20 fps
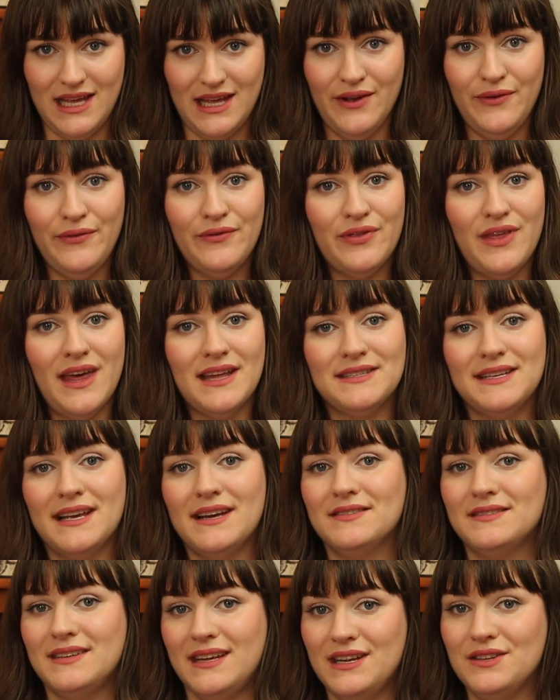If that
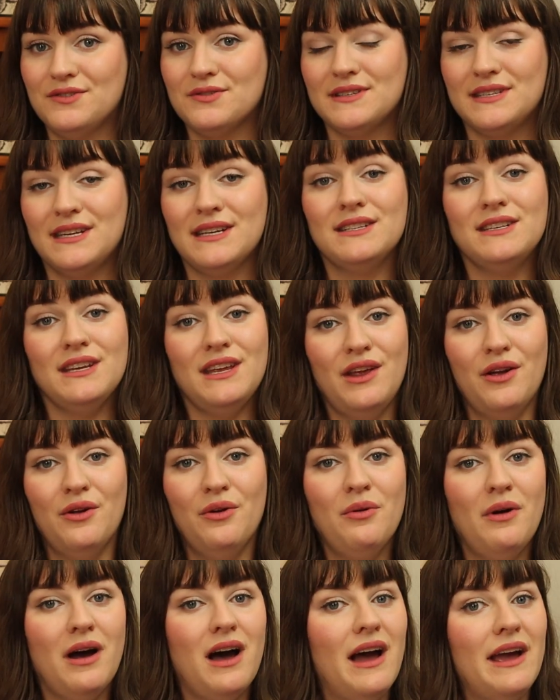sounds interesting to
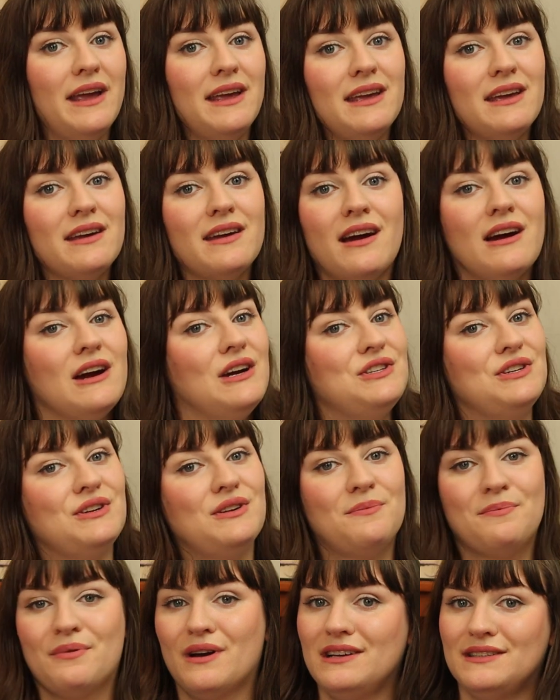you, I encourage you
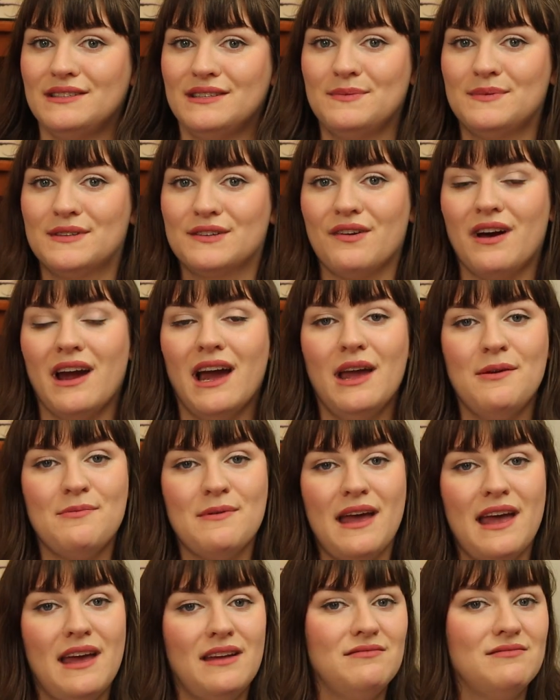to press subscribe
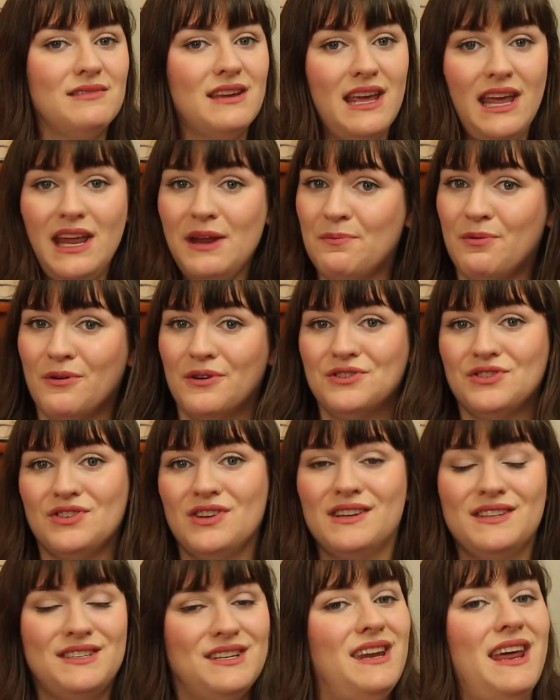and keep
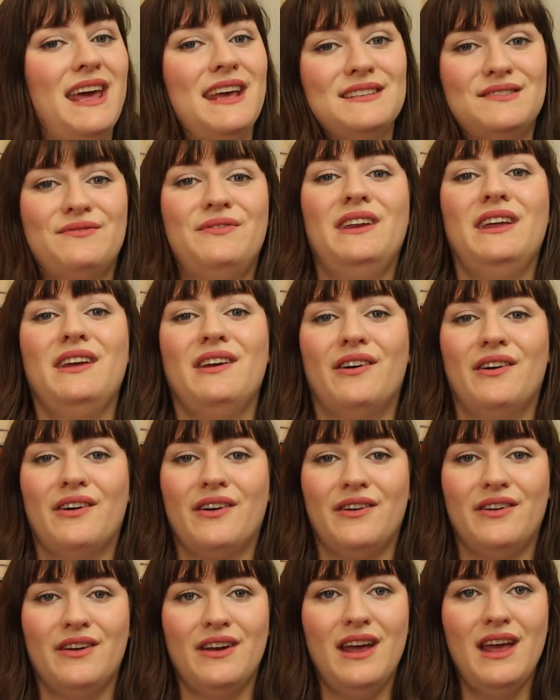watching today's
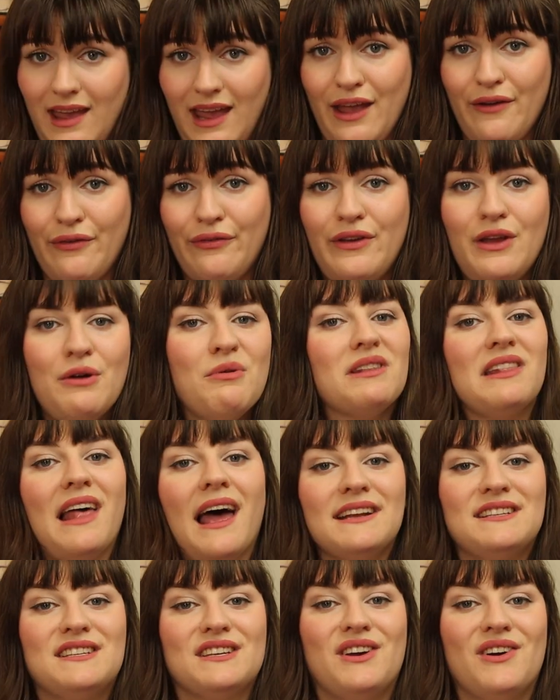video. If you would
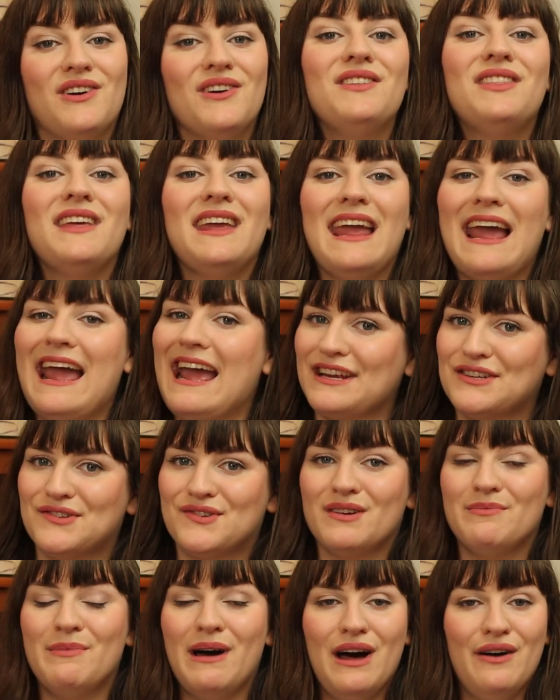like to go the
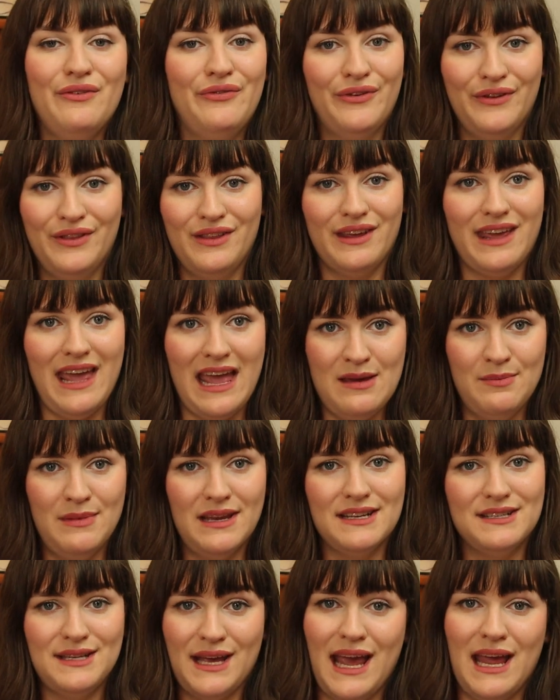extra mile for the
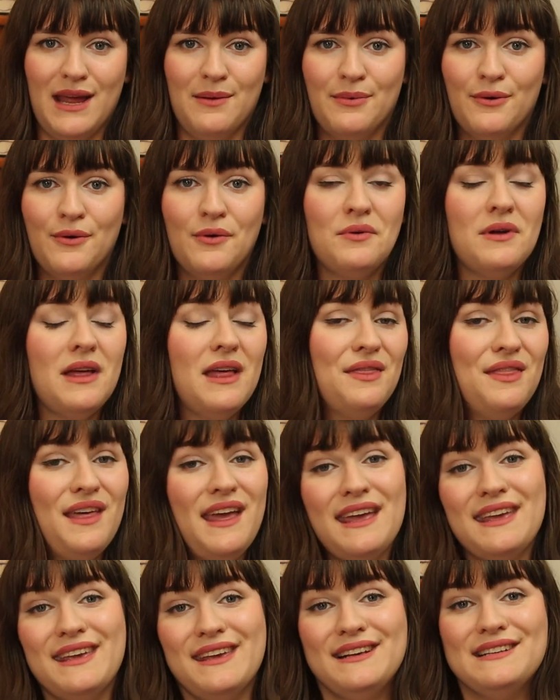gaming table,
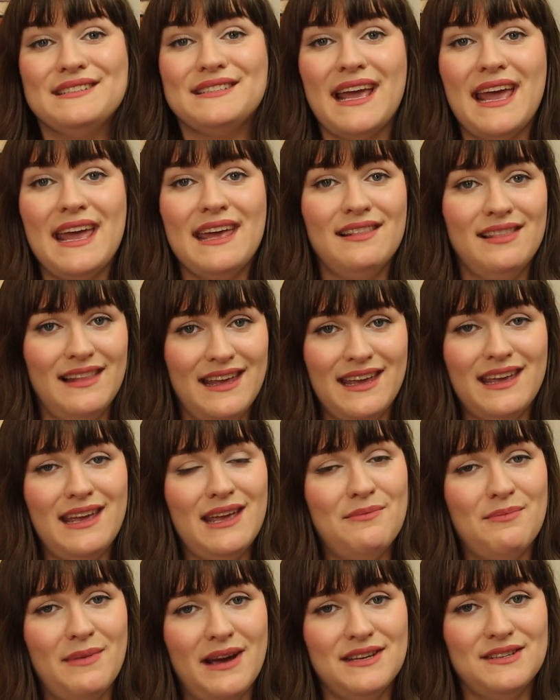there is a link
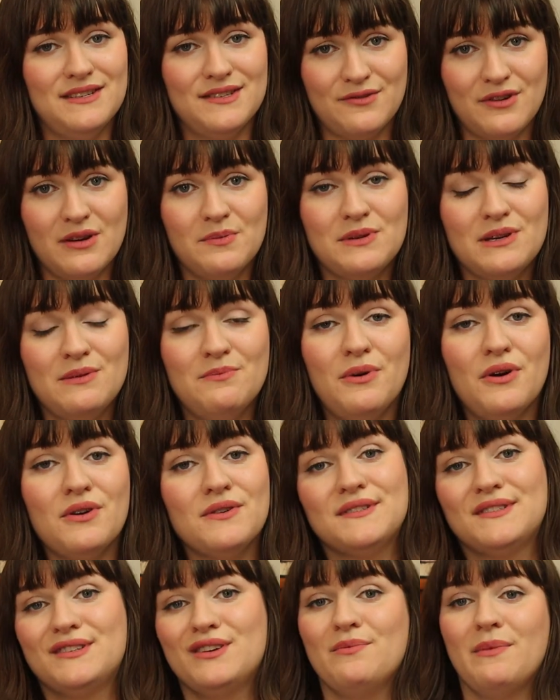in my description
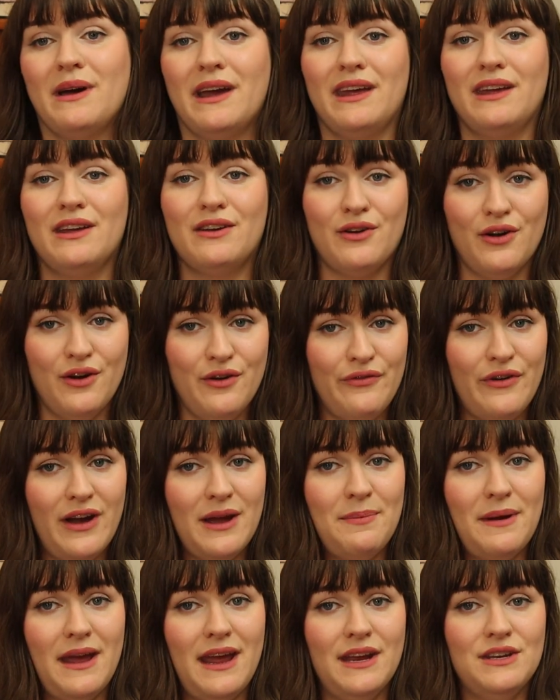box to my Ko-Fi
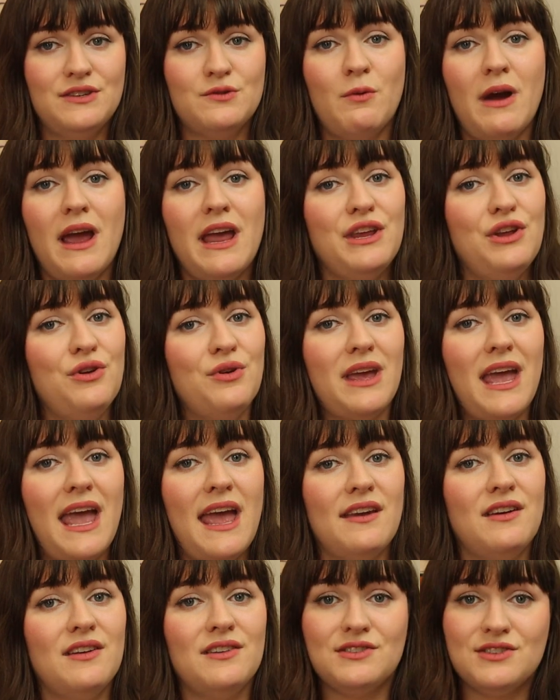page where you
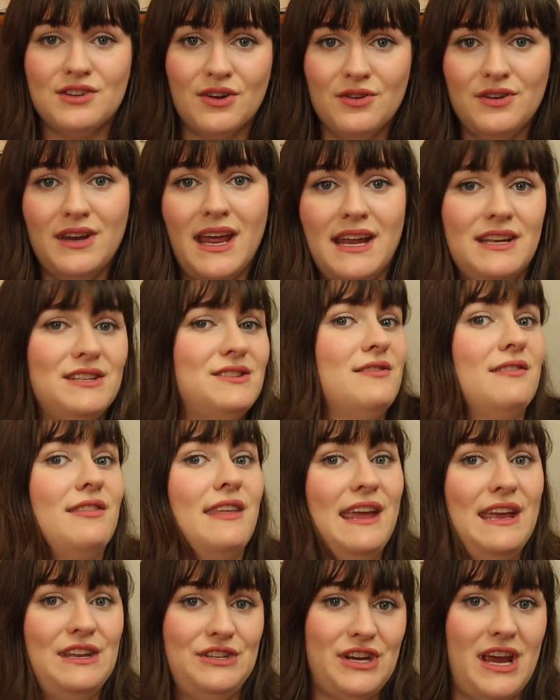can donate to
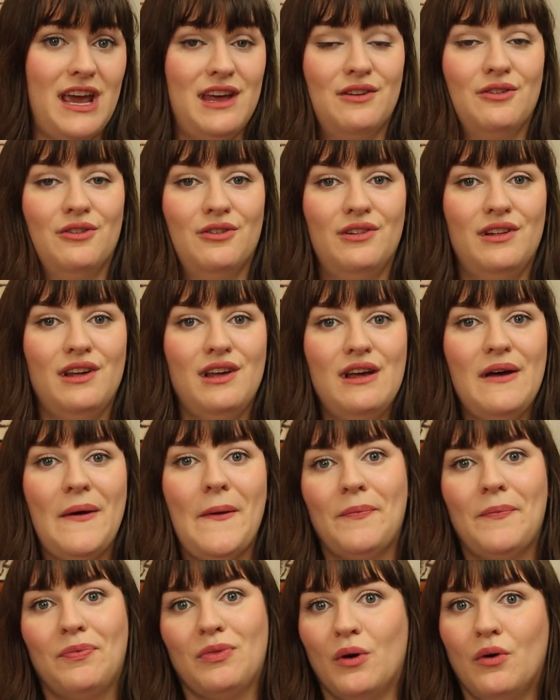the channel.
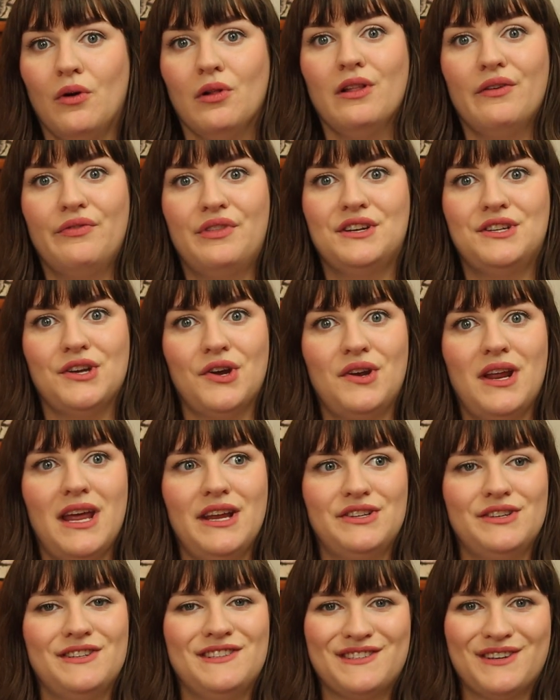All of the
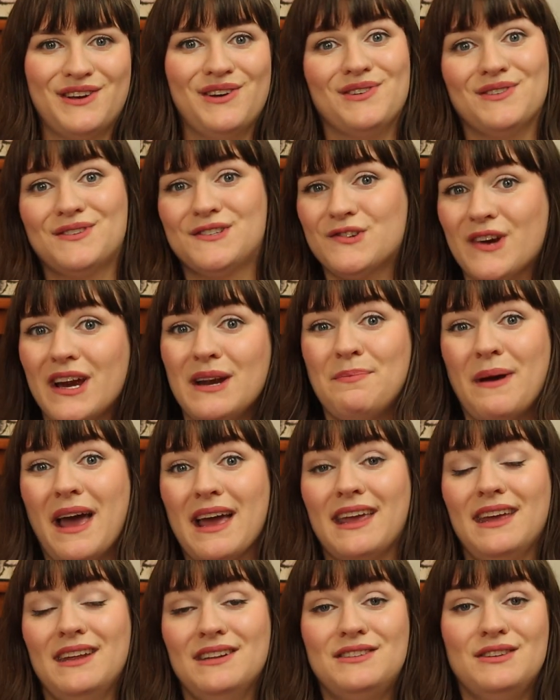donations go straight
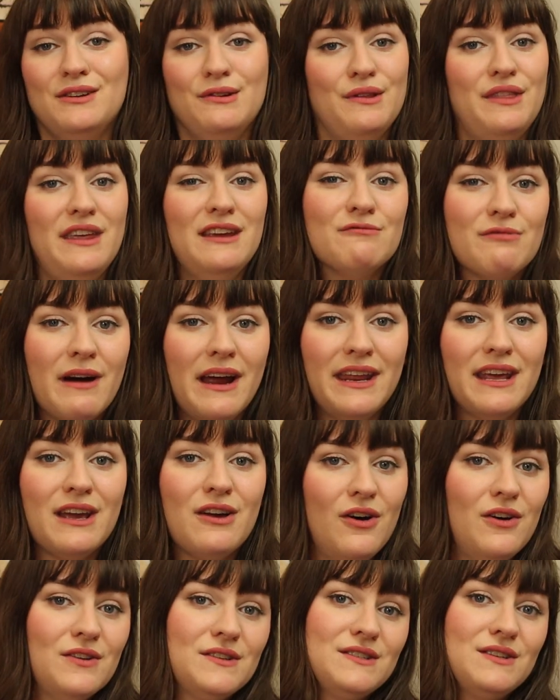back into the running
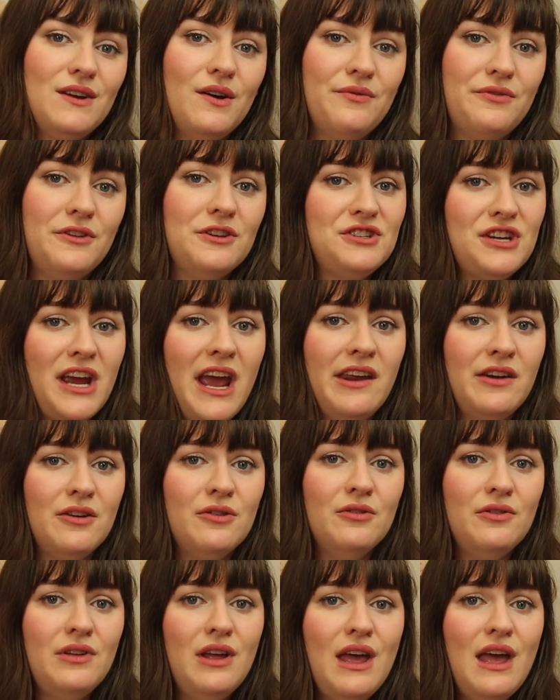costs of the
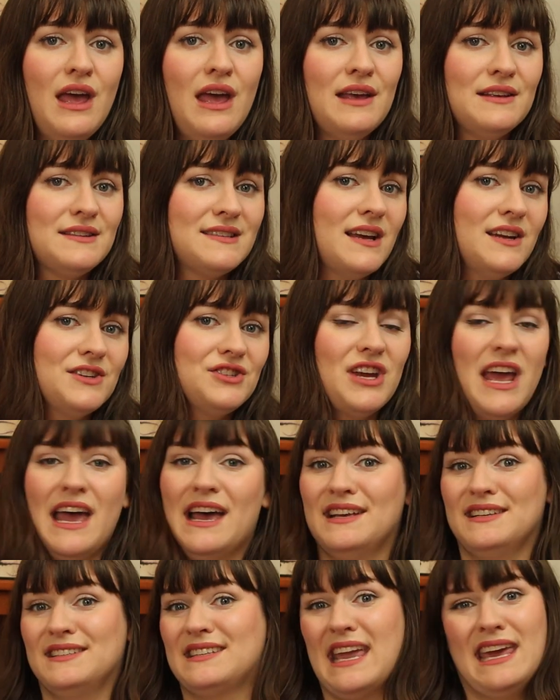channel, such
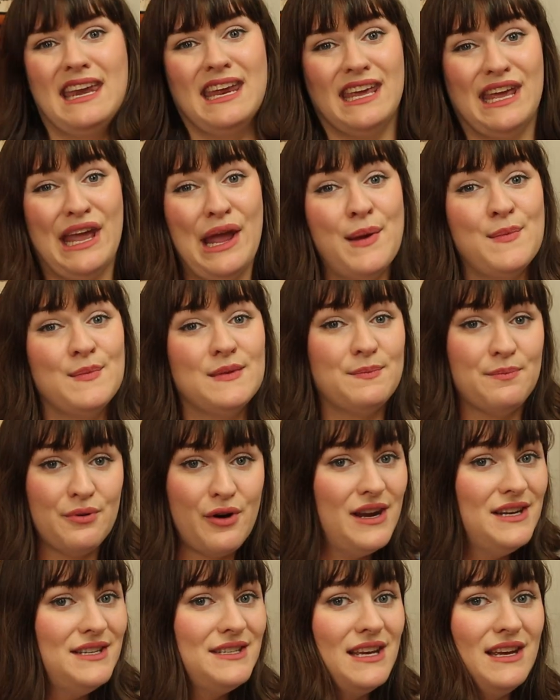as getting games
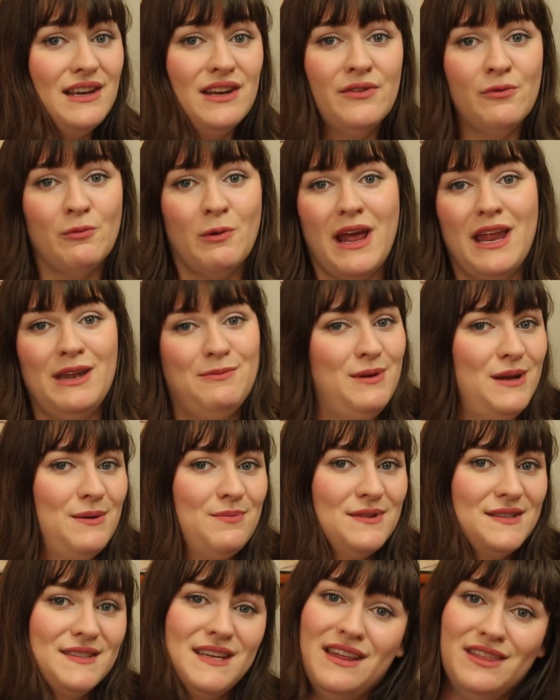printed when
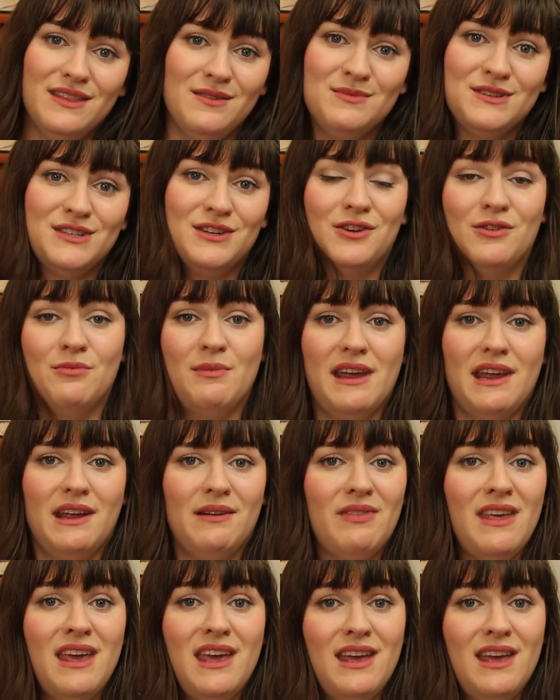people send them to me.